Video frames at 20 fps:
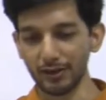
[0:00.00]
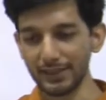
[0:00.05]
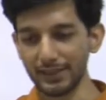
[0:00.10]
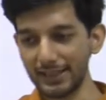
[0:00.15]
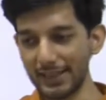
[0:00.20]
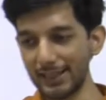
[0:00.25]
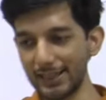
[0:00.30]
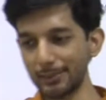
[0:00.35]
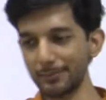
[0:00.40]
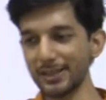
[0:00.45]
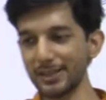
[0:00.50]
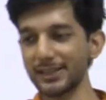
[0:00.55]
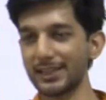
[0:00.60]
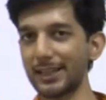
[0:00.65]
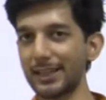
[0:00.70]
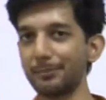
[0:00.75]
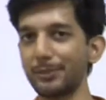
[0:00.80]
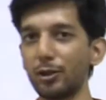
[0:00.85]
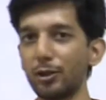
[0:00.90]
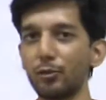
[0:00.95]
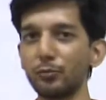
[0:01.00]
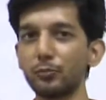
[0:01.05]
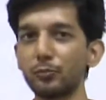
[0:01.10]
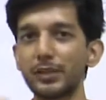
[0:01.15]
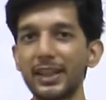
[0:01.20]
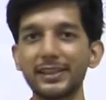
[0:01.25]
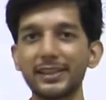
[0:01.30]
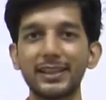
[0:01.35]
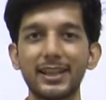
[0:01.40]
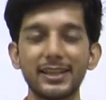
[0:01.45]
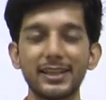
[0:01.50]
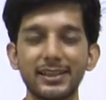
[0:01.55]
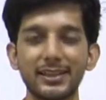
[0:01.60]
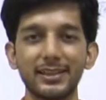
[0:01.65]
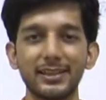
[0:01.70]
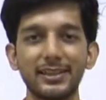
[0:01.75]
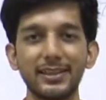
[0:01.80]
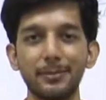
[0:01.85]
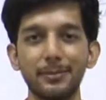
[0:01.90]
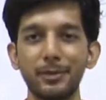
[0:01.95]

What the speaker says: the elements that belong to that cluster.